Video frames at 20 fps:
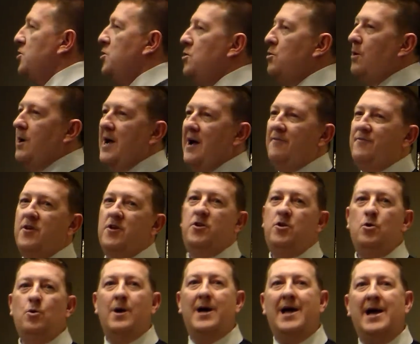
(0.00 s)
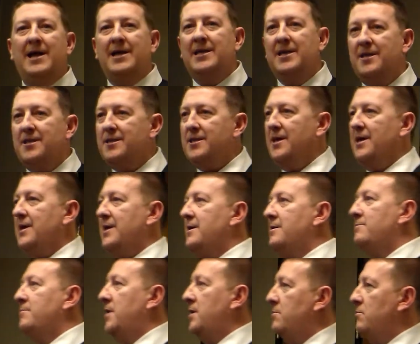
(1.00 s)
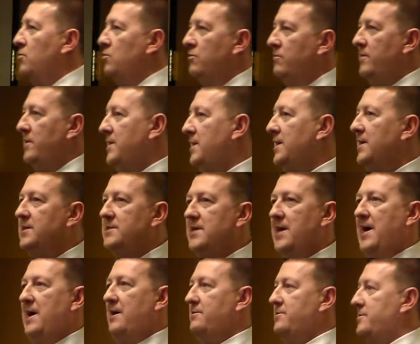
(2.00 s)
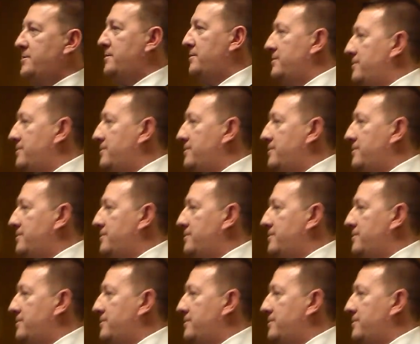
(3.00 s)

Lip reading: you don't have to do anything but move into his house.